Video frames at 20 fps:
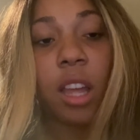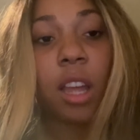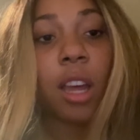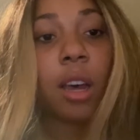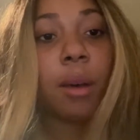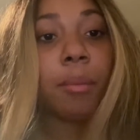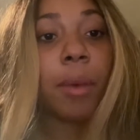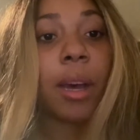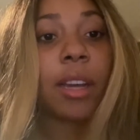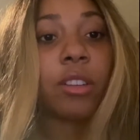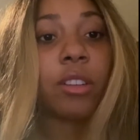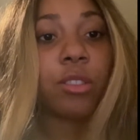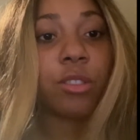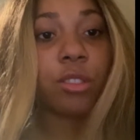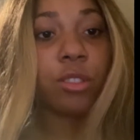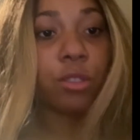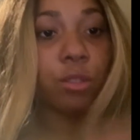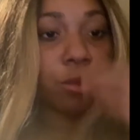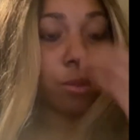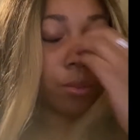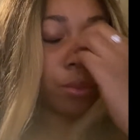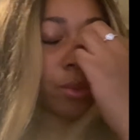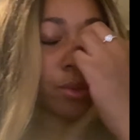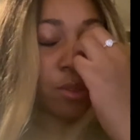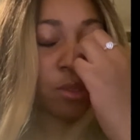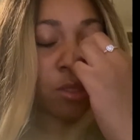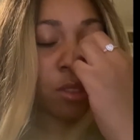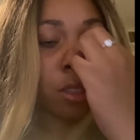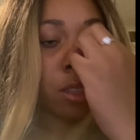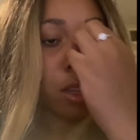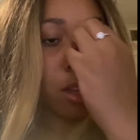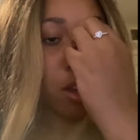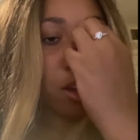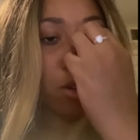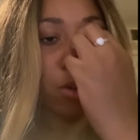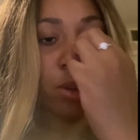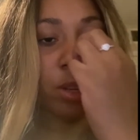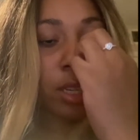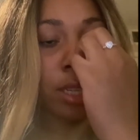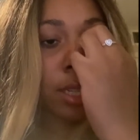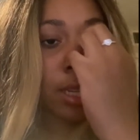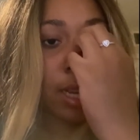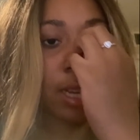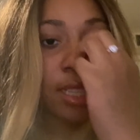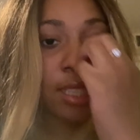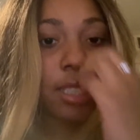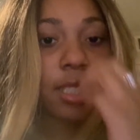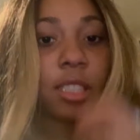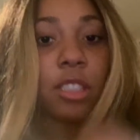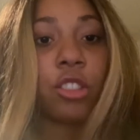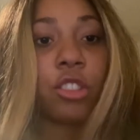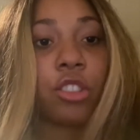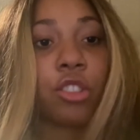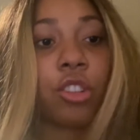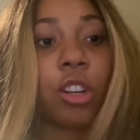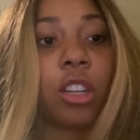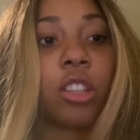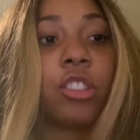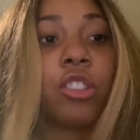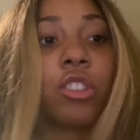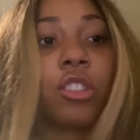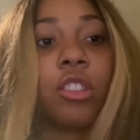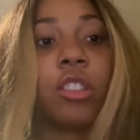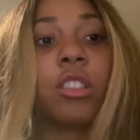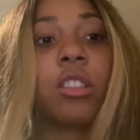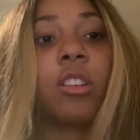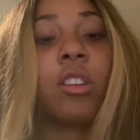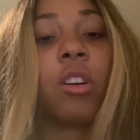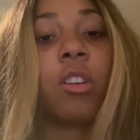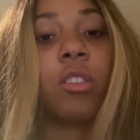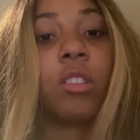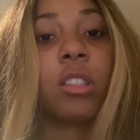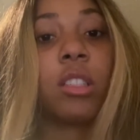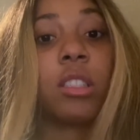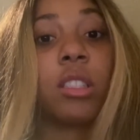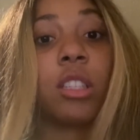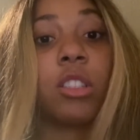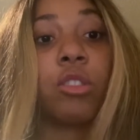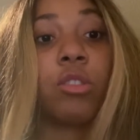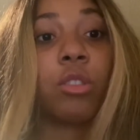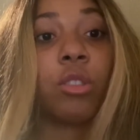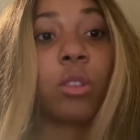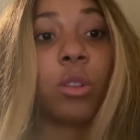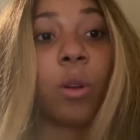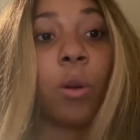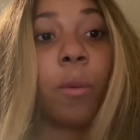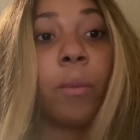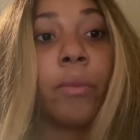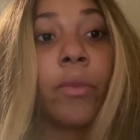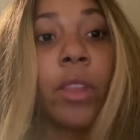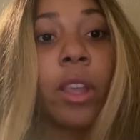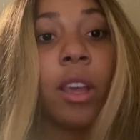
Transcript: a microtubule organizing structure called the centrosome.